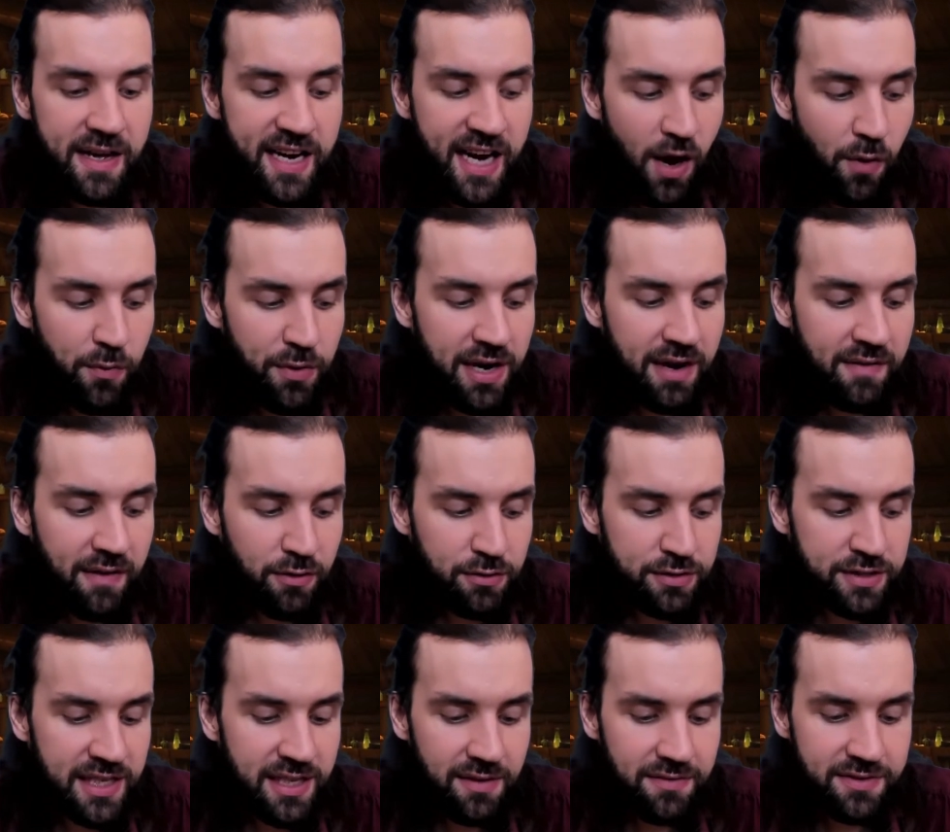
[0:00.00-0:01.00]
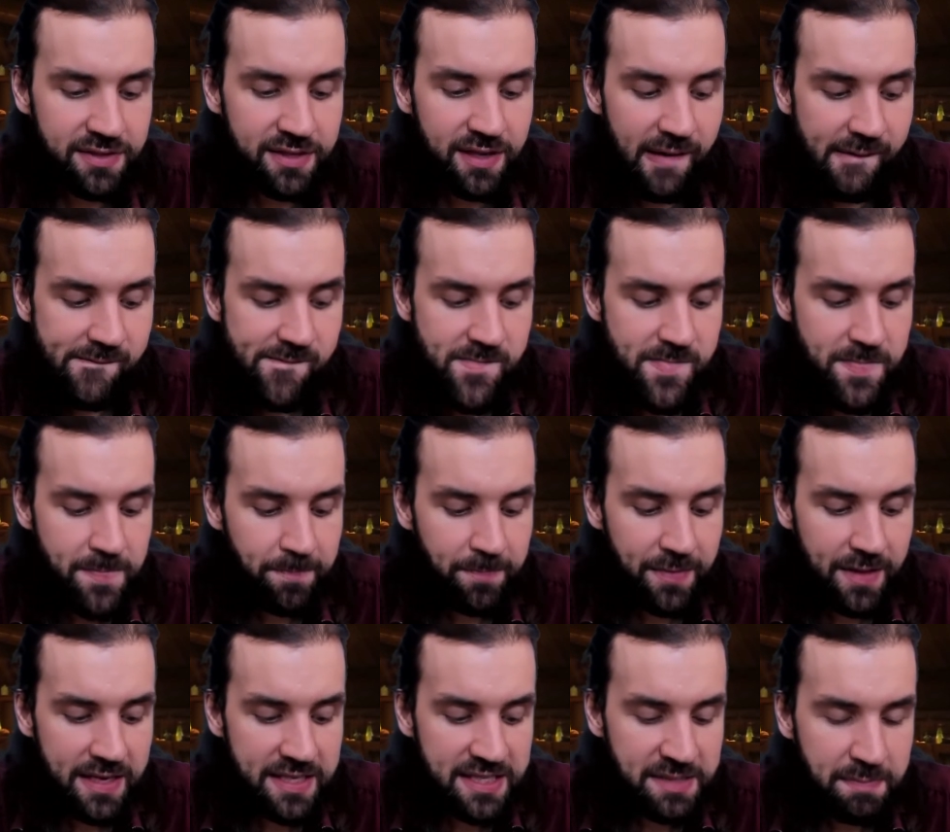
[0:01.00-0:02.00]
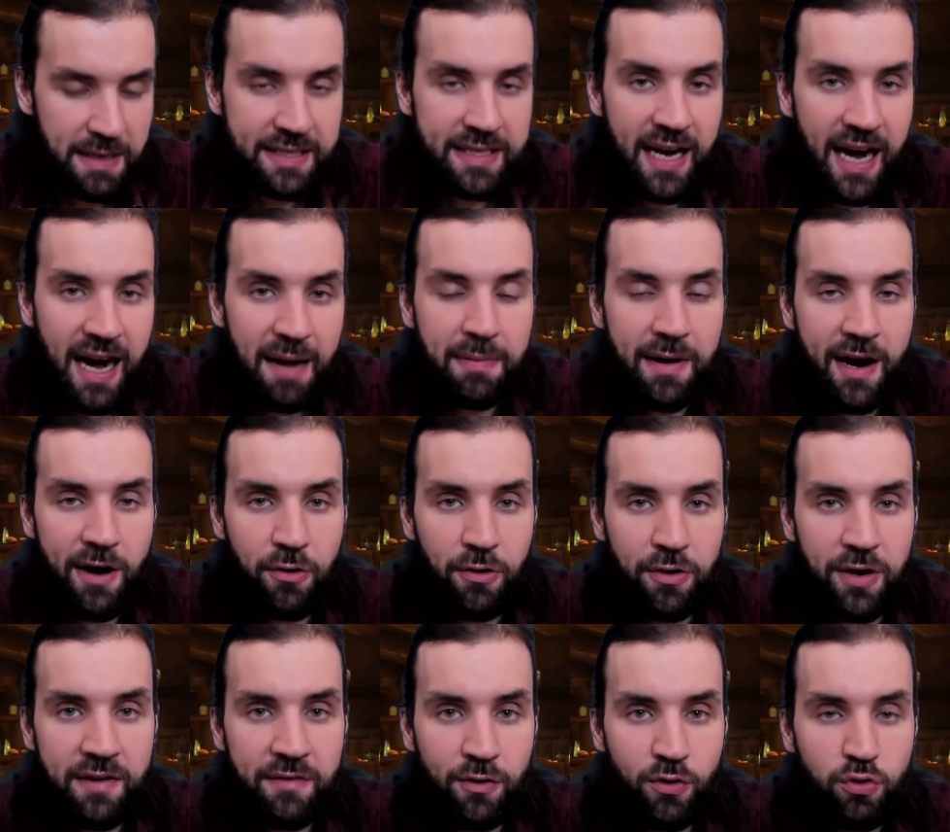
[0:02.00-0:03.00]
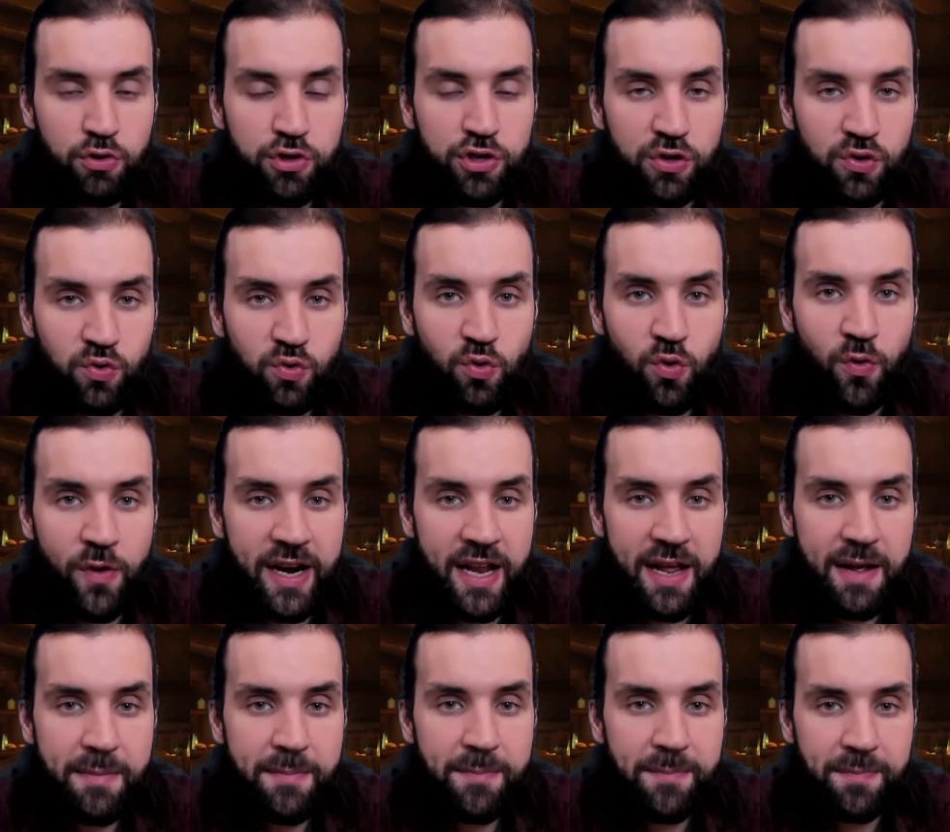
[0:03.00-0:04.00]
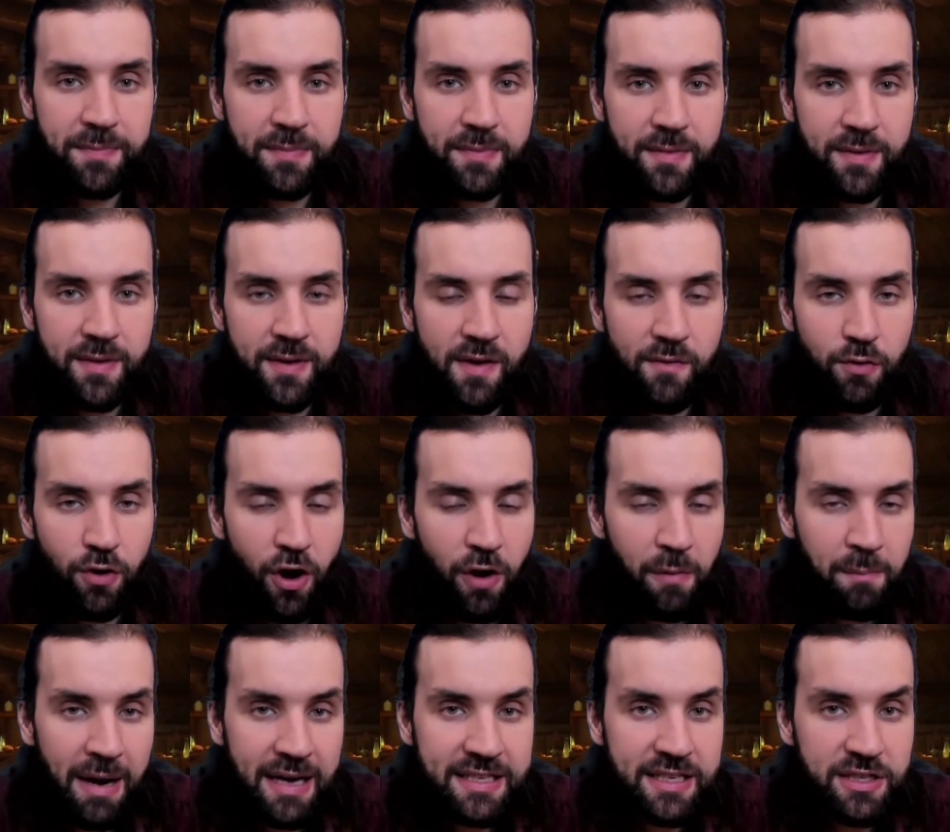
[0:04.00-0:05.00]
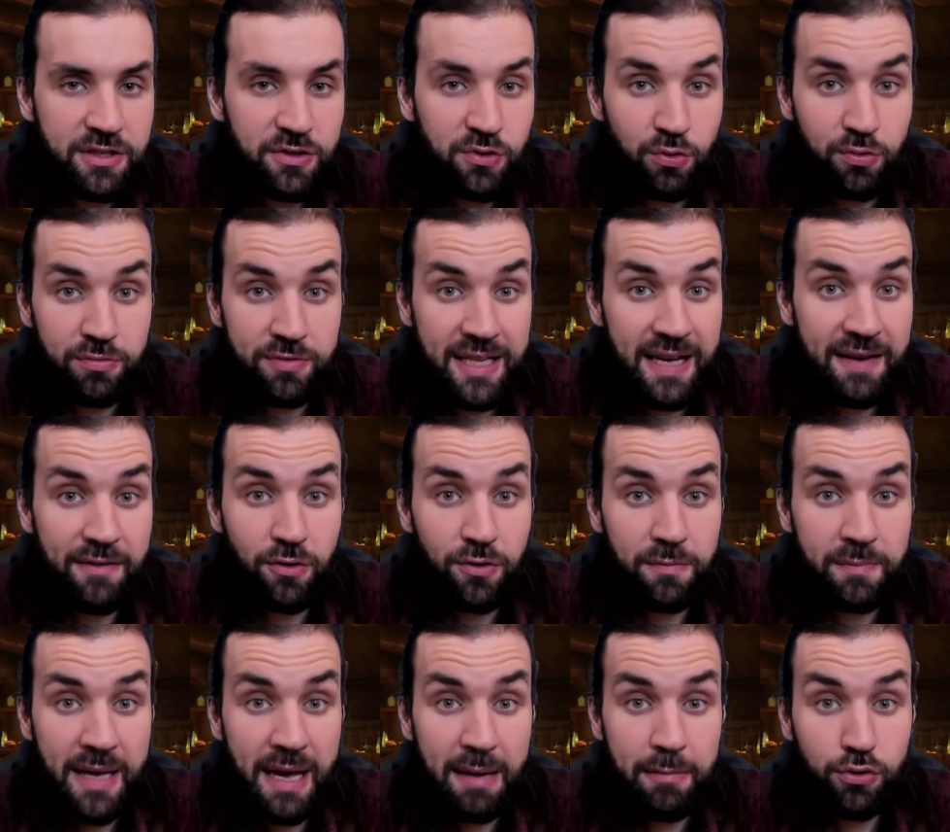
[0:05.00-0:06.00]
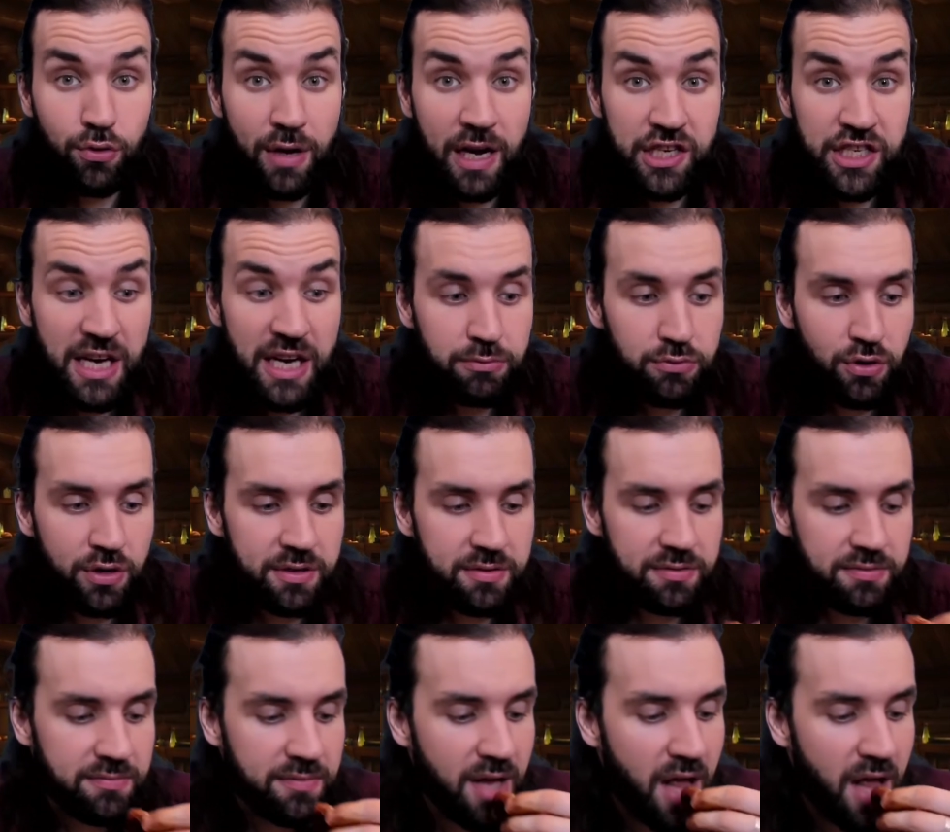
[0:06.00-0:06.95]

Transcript: How we have ourselves sped up our evolution too quickly for our bodies to never be able to catch up to it.